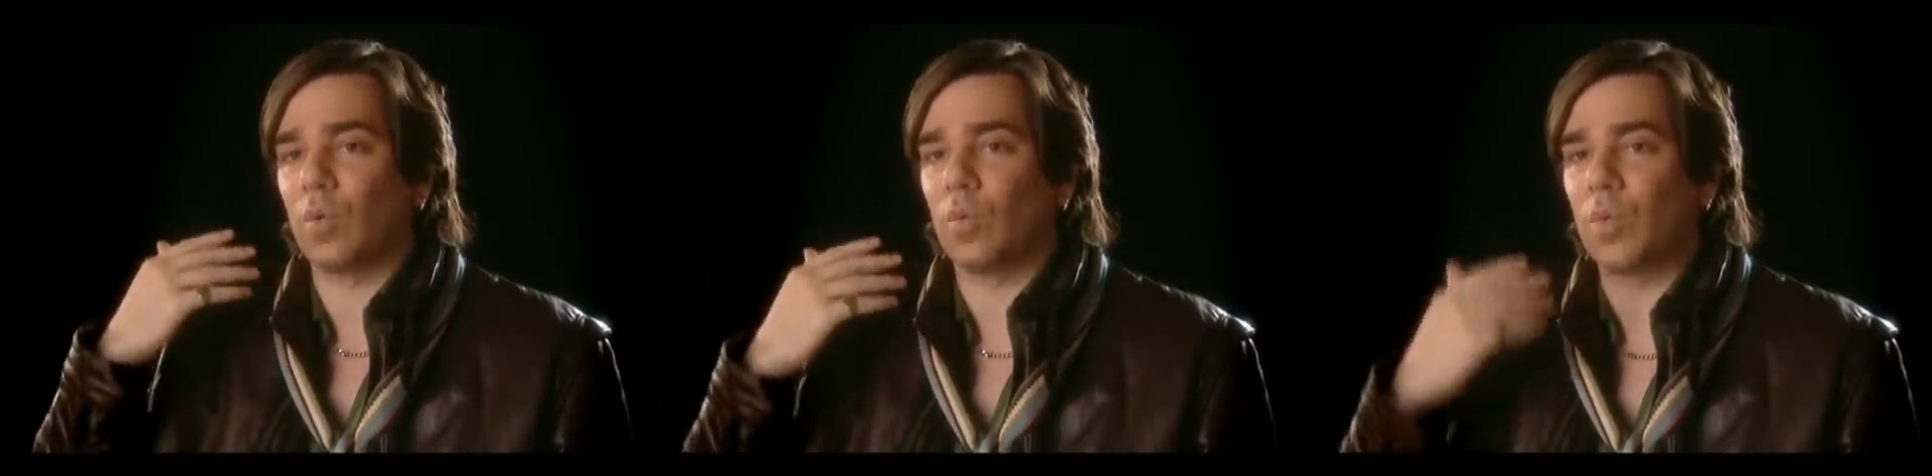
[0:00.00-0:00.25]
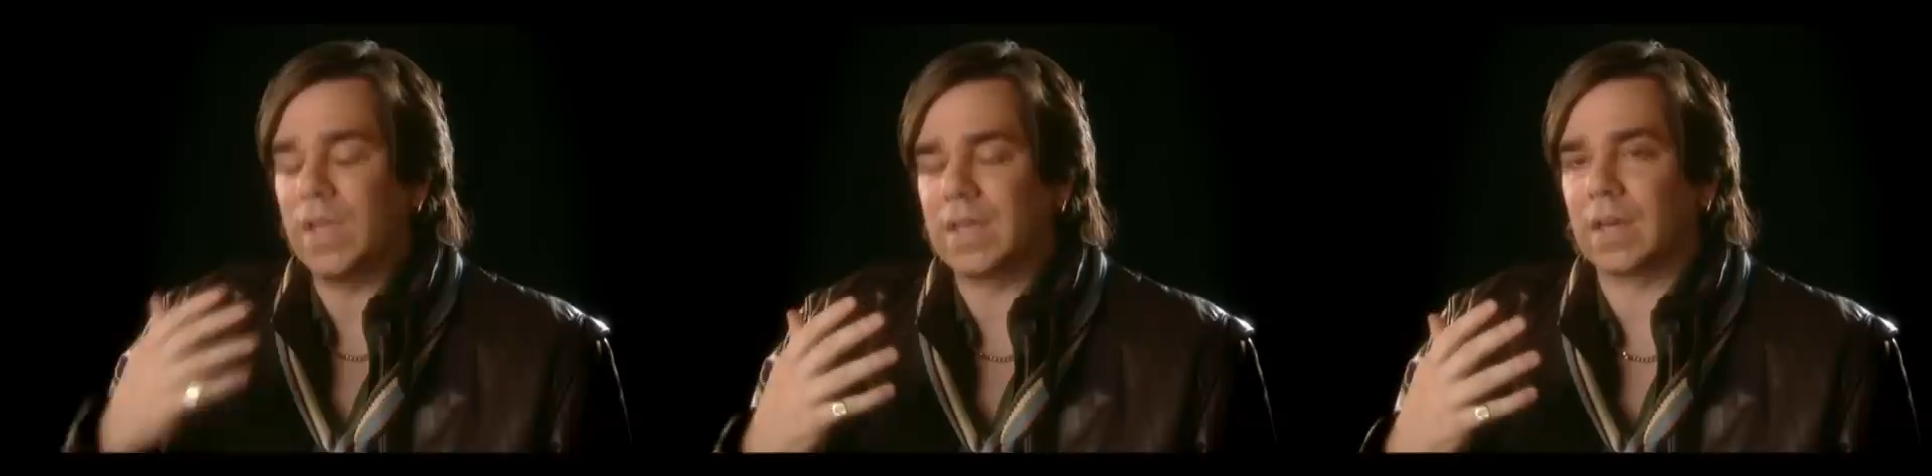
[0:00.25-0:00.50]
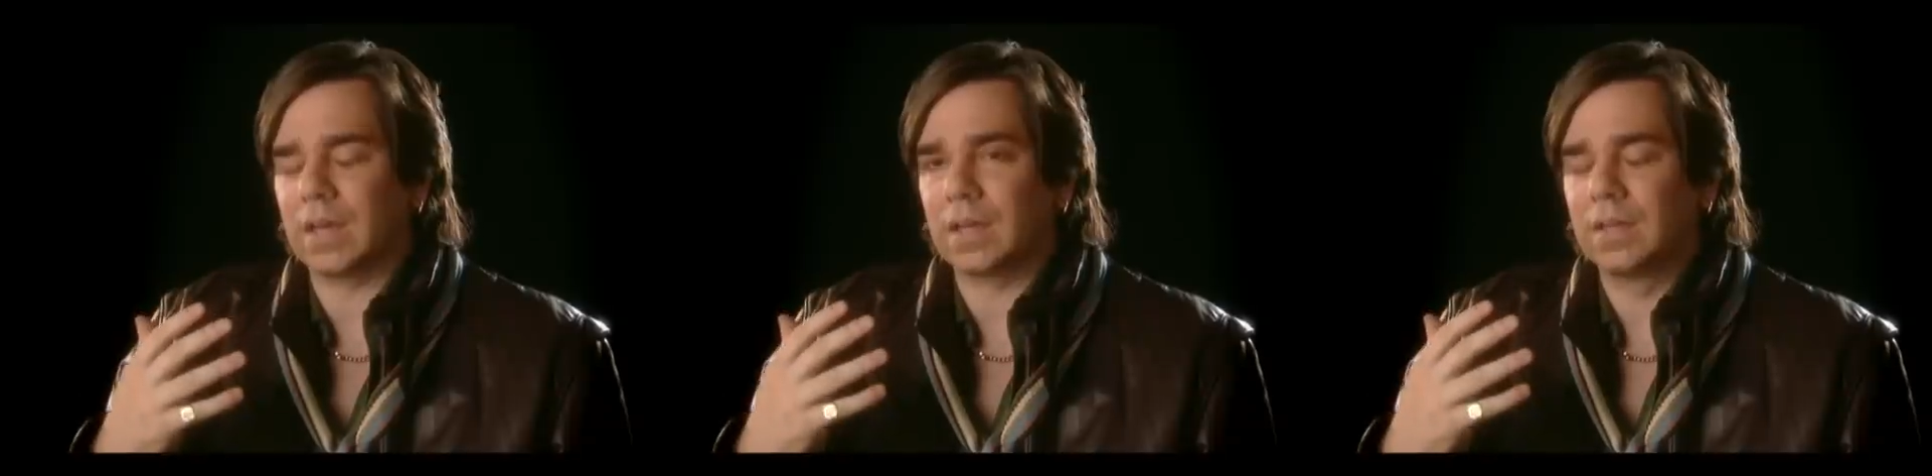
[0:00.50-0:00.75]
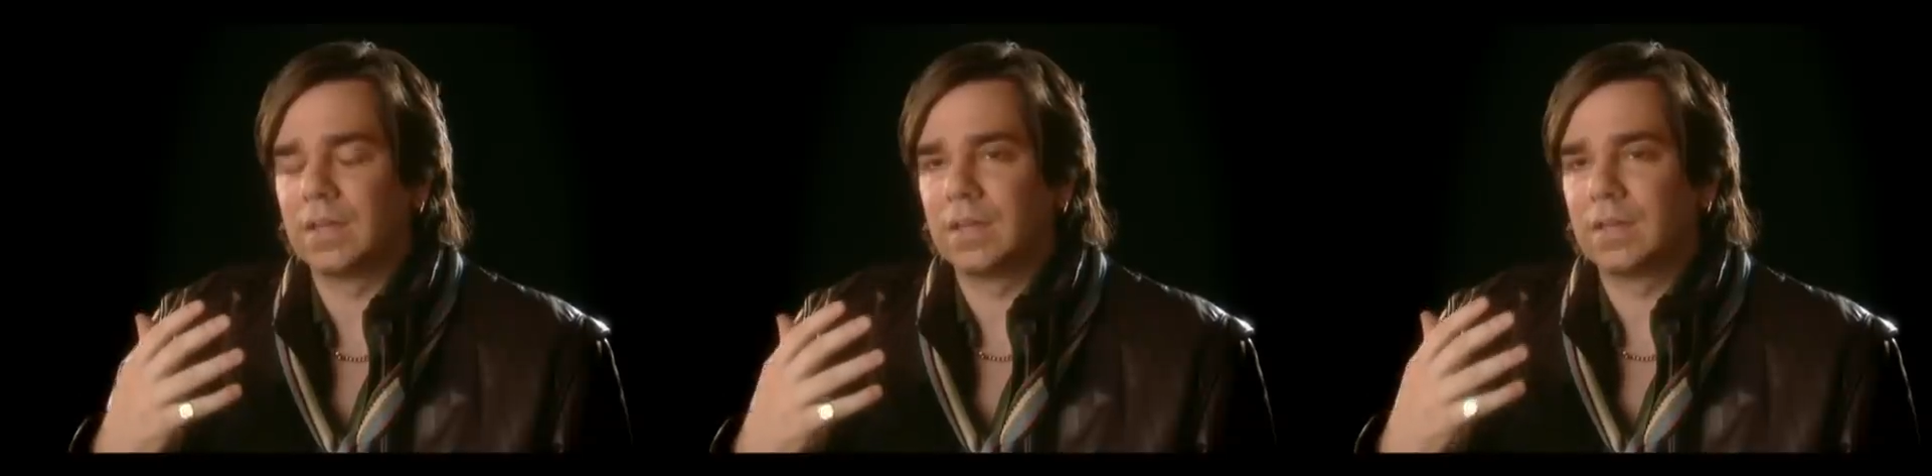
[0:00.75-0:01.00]
weaker,
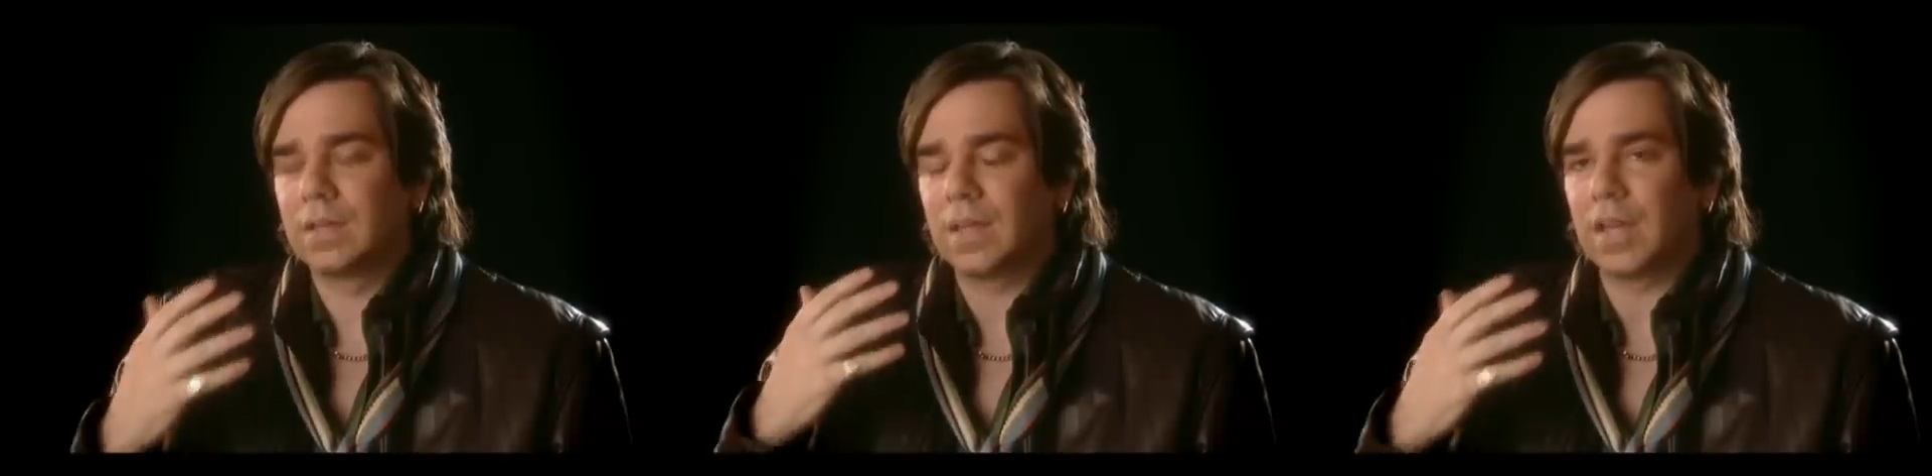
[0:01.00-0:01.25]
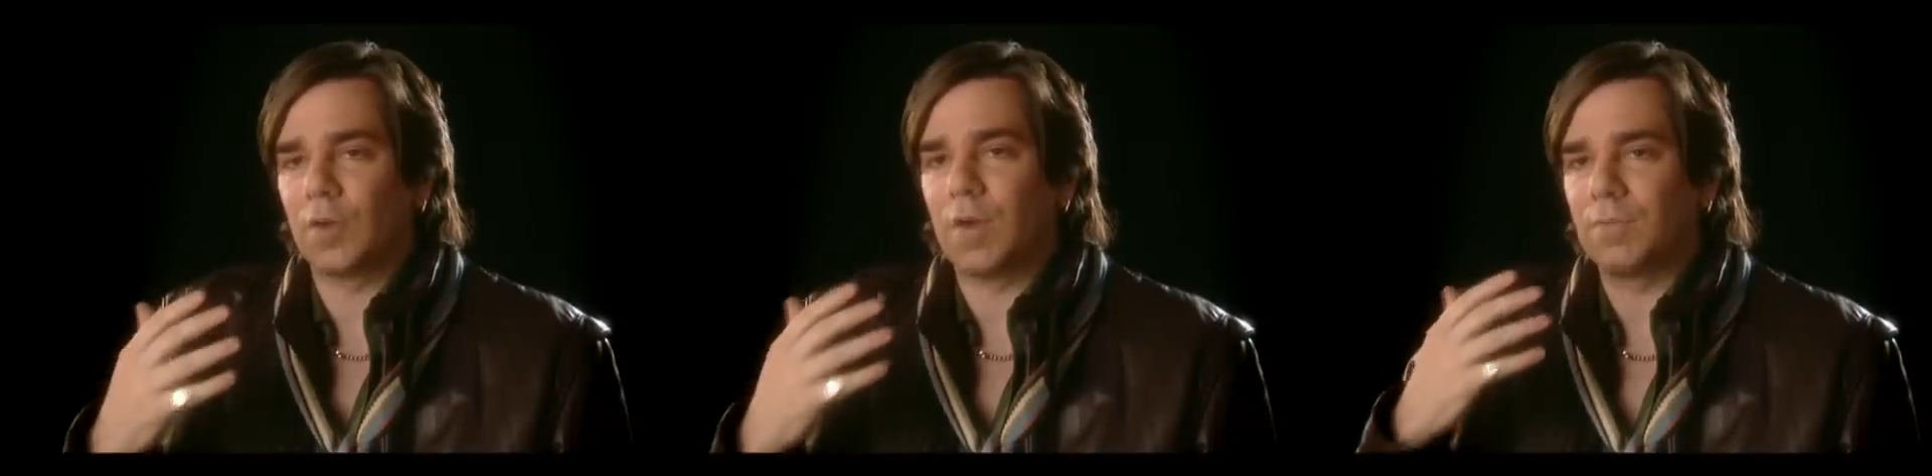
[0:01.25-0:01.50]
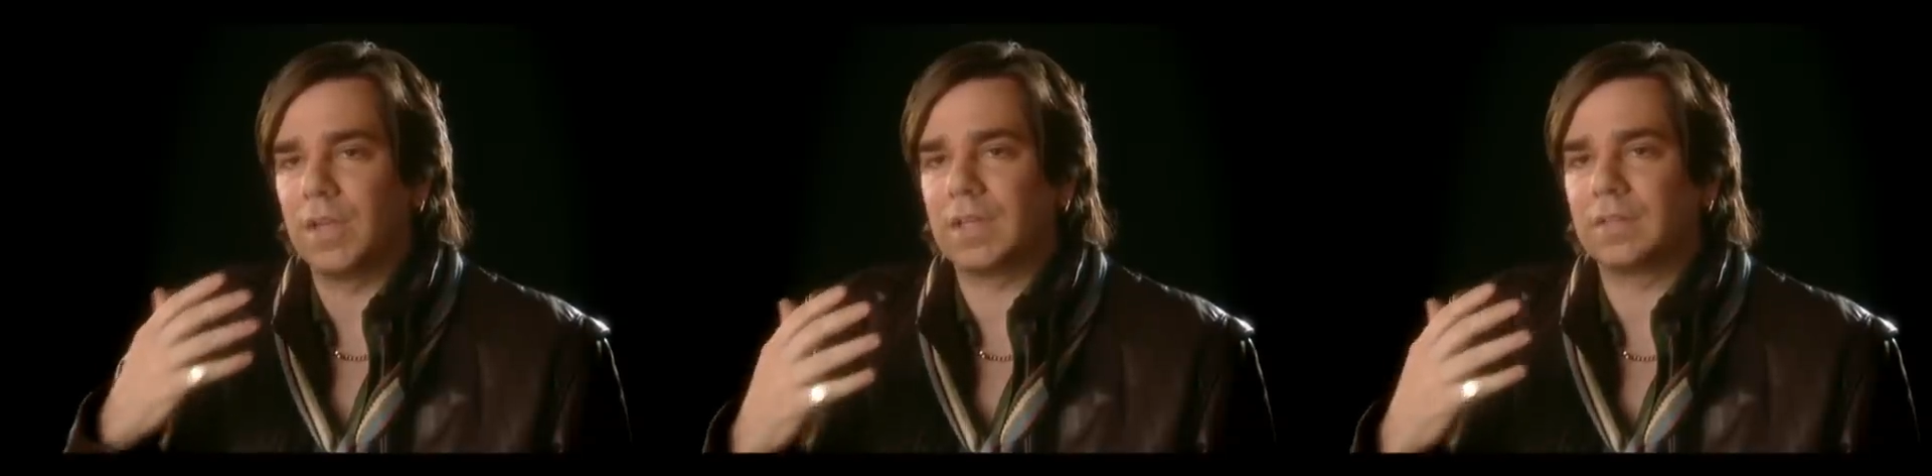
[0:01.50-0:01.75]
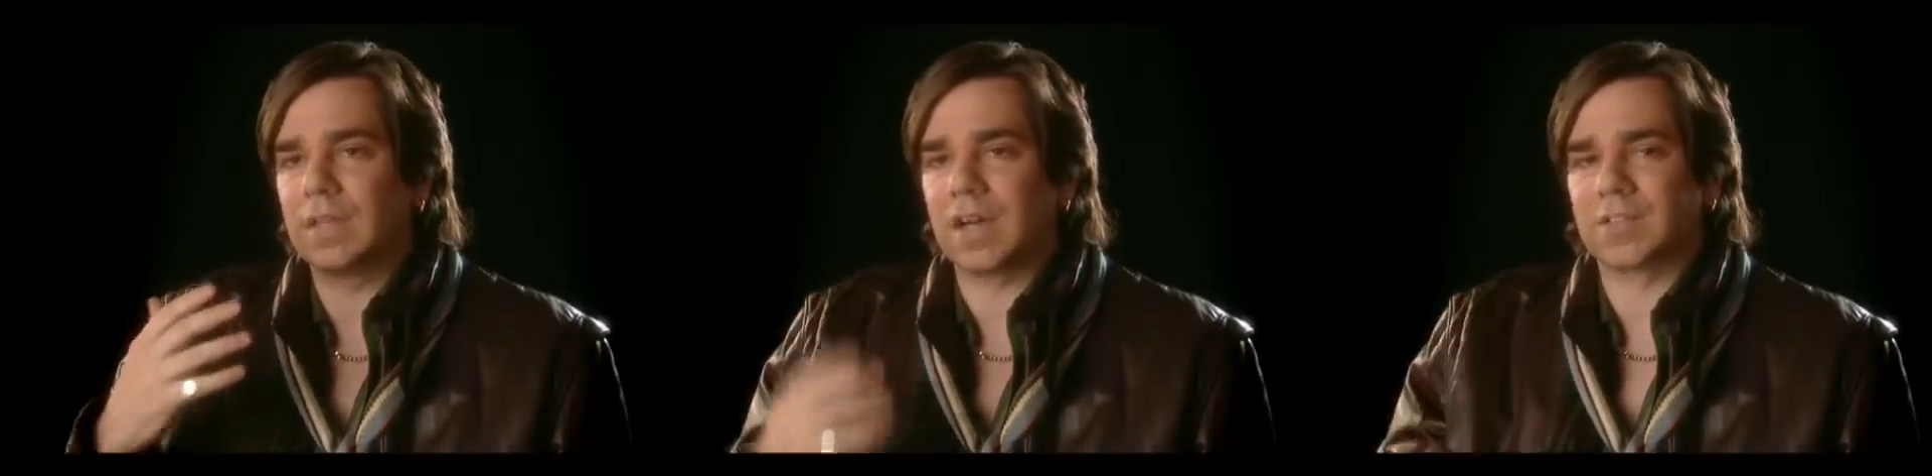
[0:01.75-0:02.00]
when
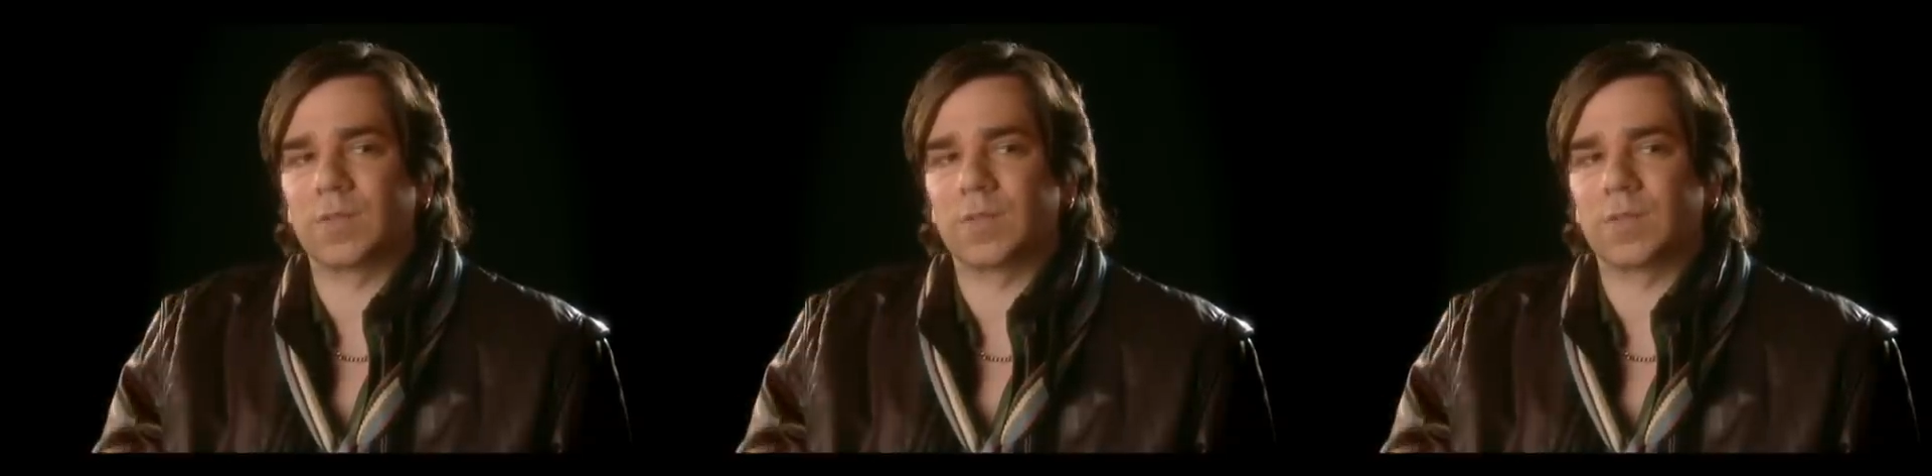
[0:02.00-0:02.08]
blinking the eyes."